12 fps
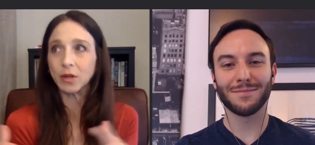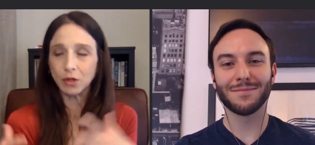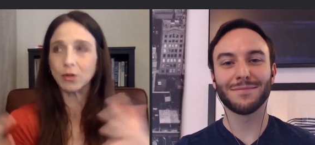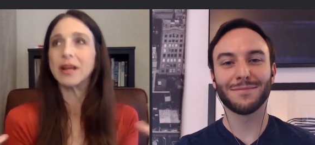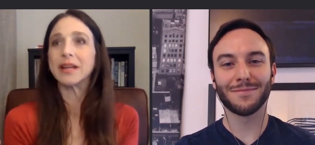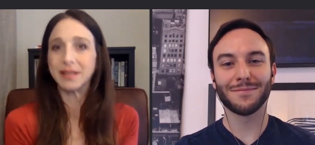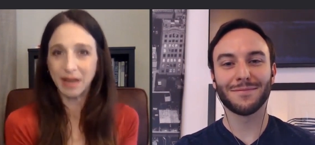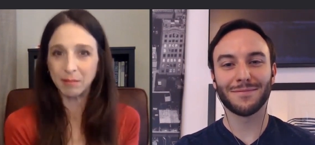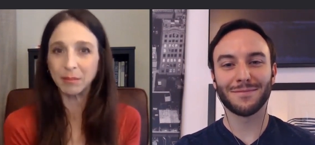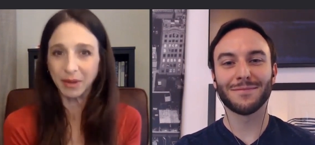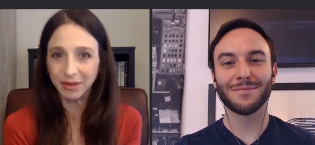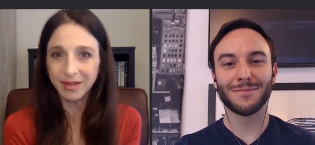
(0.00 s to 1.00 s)
Speaker 1: her grand
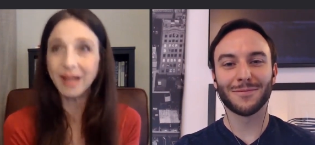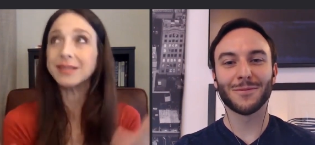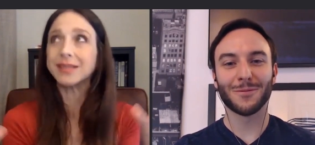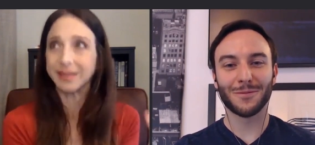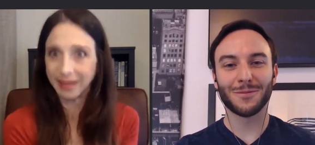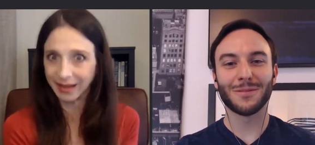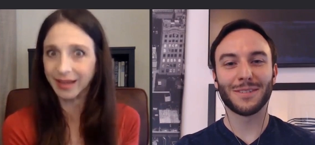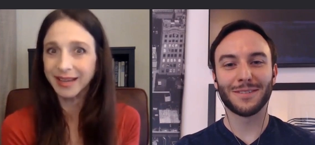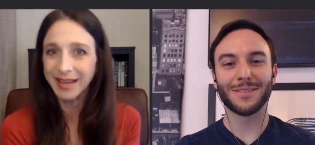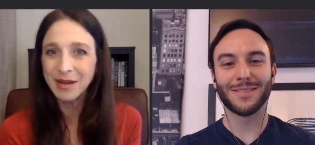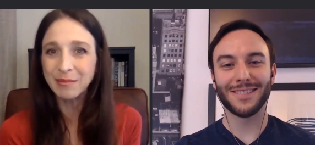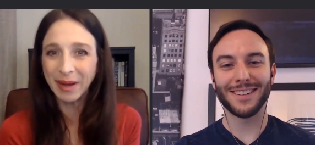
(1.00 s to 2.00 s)
number not
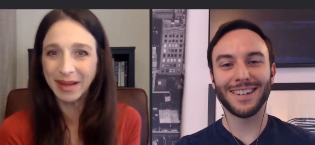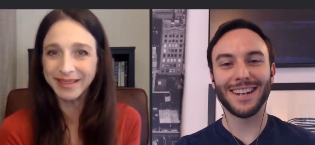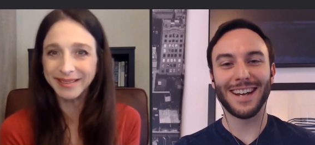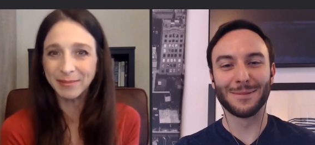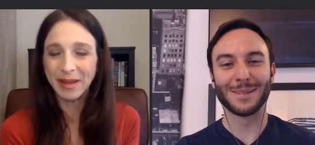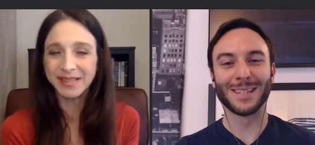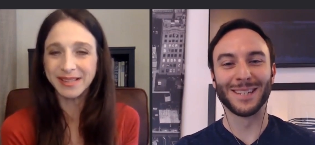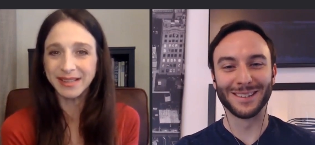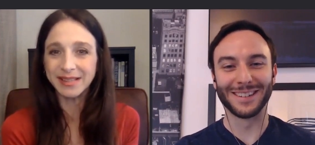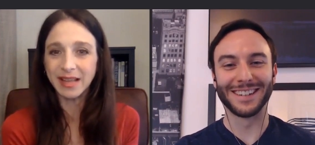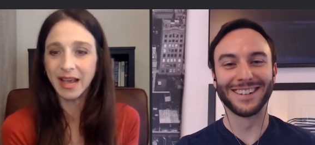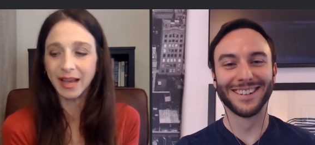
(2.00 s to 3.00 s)
singing but
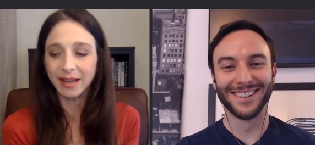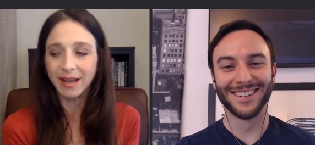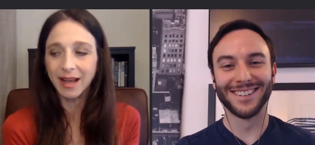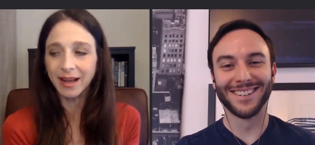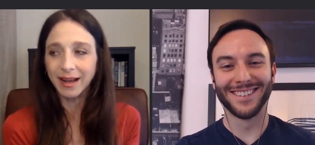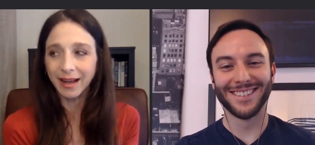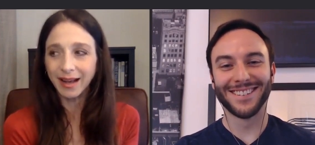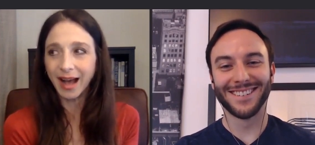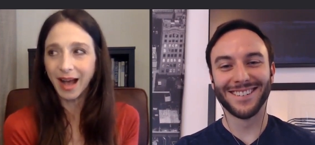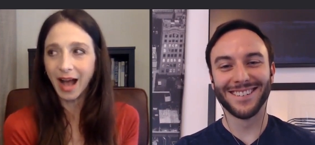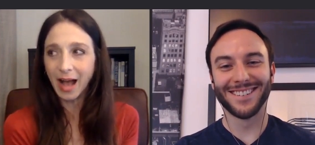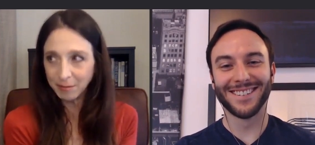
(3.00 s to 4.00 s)
basically saying
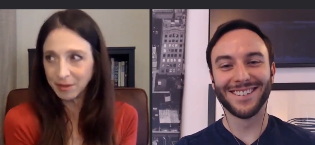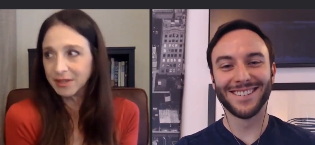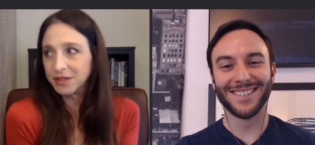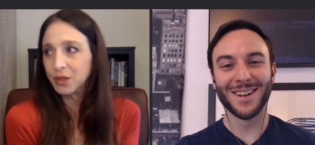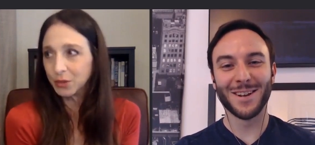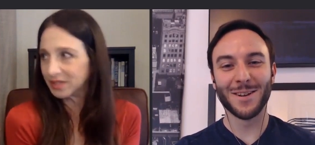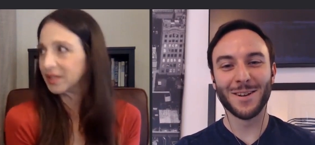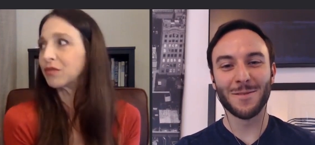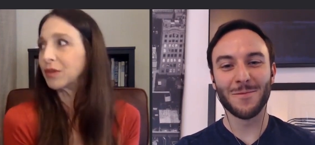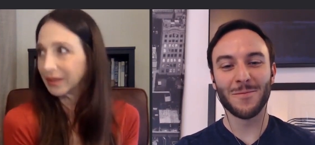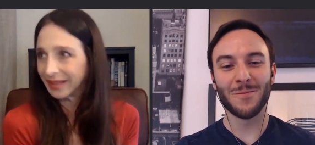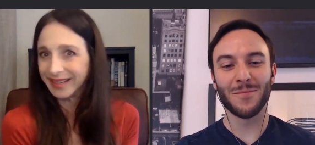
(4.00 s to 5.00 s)
i'm going to do it
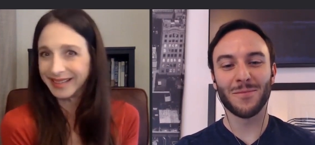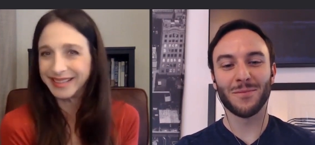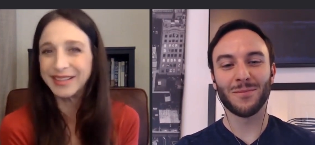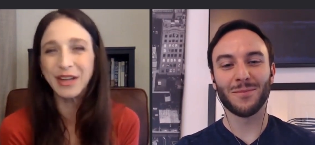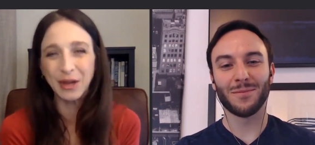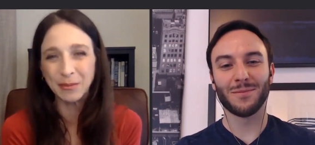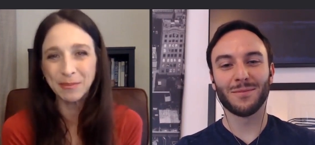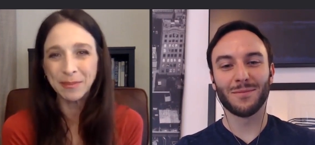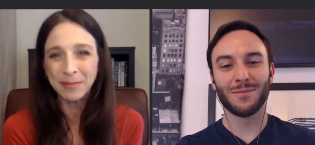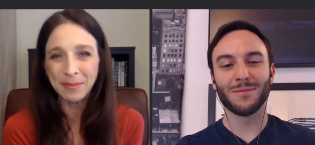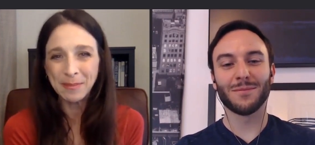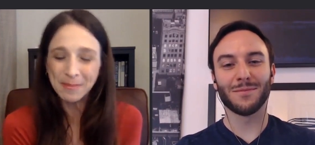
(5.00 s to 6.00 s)
differently you know
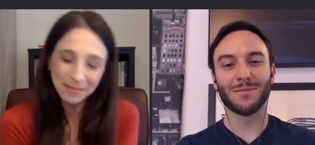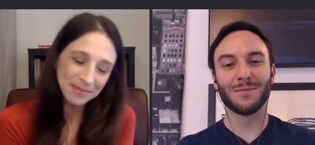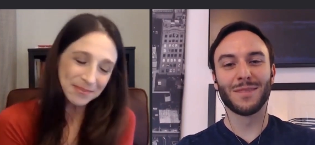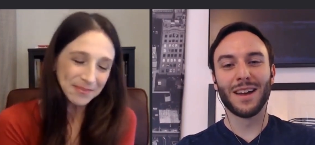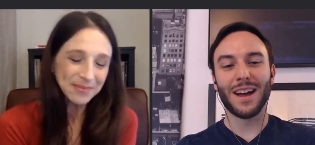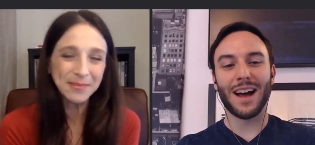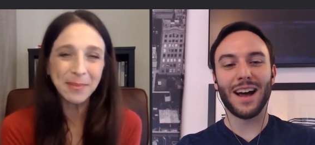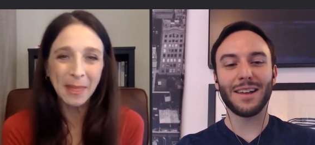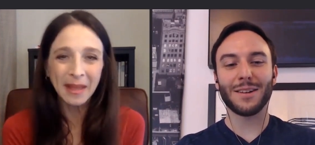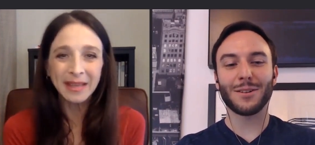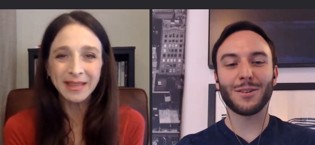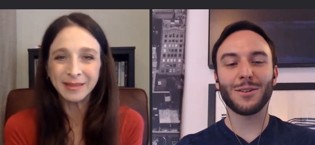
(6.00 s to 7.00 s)
Speaker 2: mm-hmm.
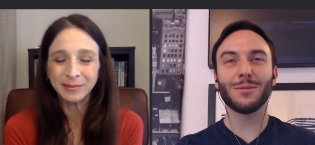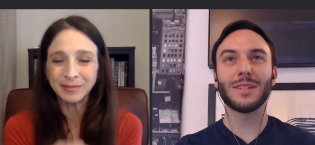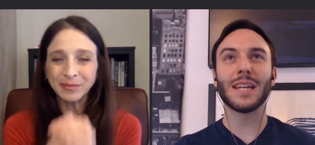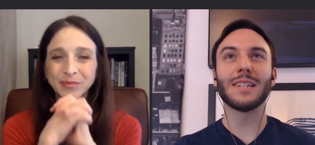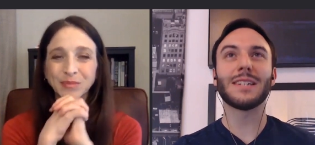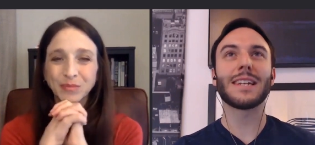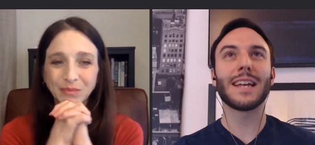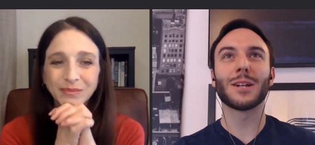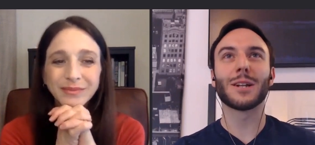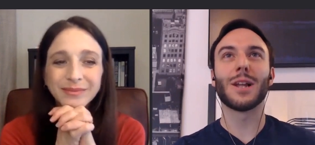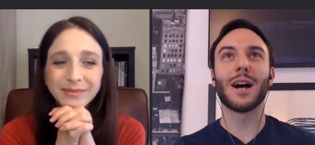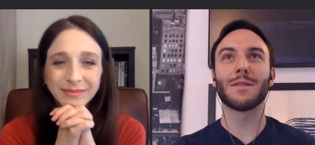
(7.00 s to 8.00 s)
I you tend to
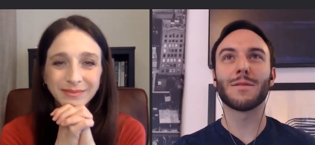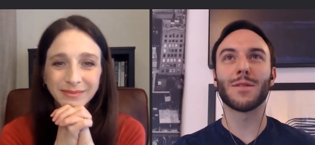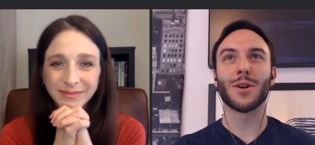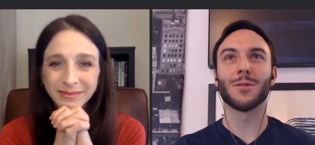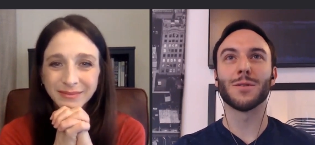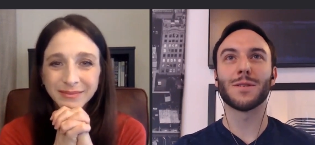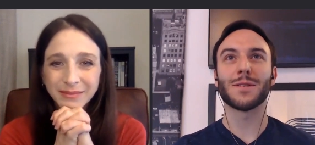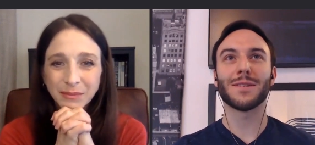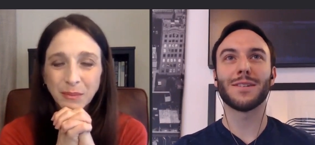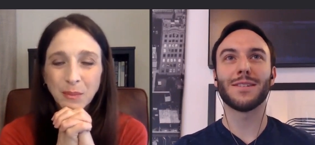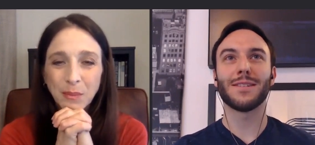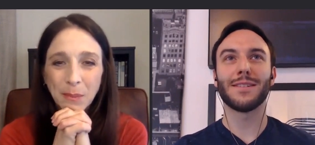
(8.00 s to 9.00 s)
get a lot of
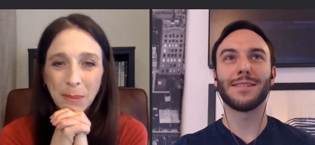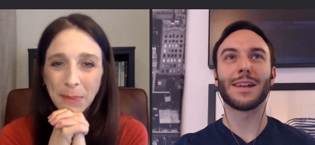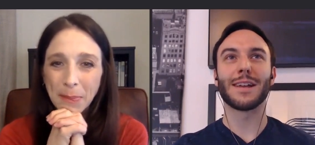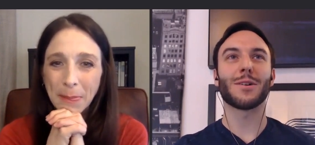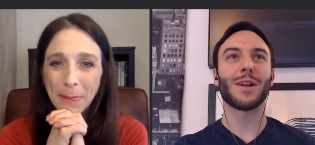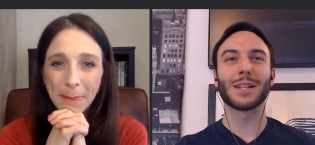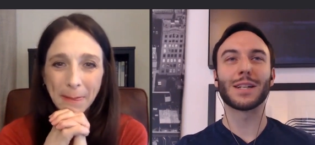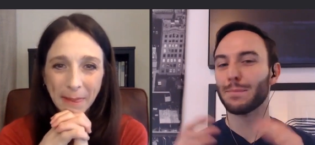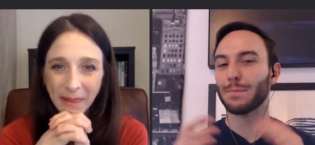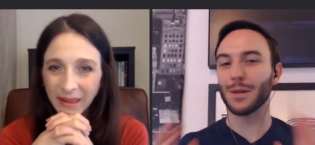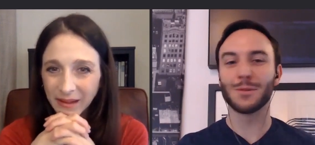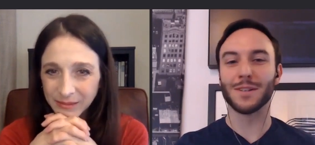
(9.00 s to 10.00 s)
those like
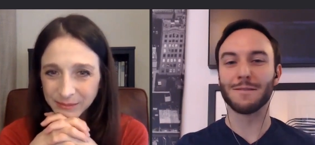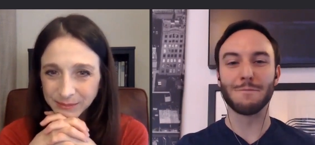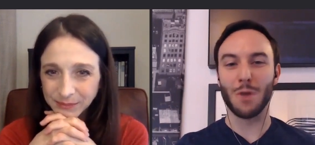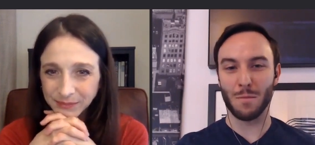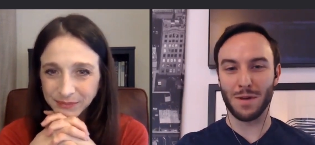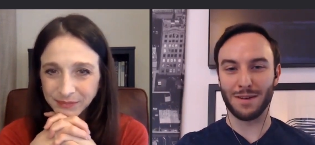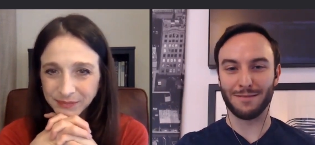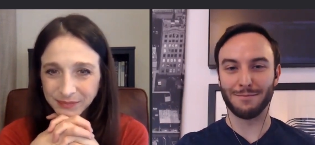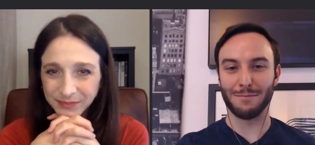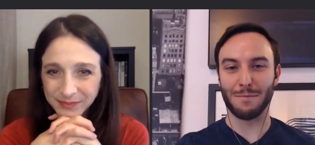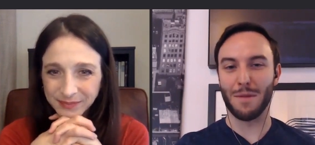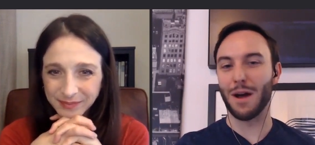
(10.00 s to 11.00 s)
explosive
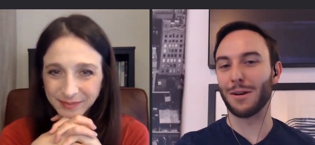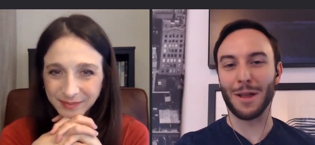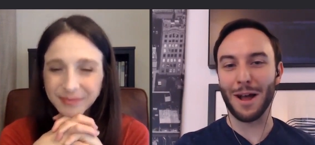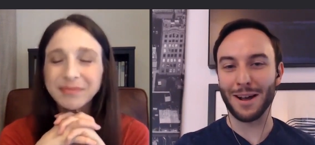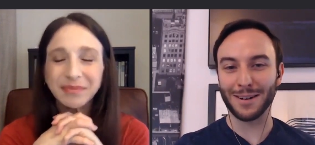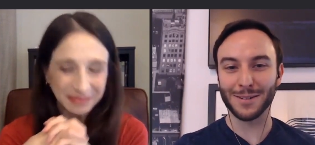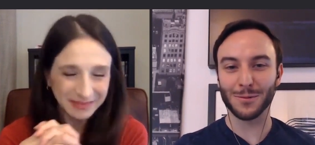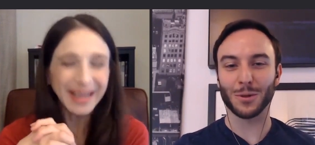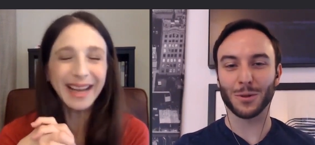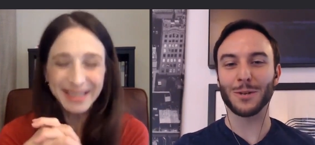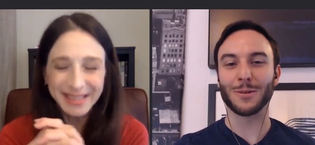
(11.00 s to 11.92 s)
moment monologues where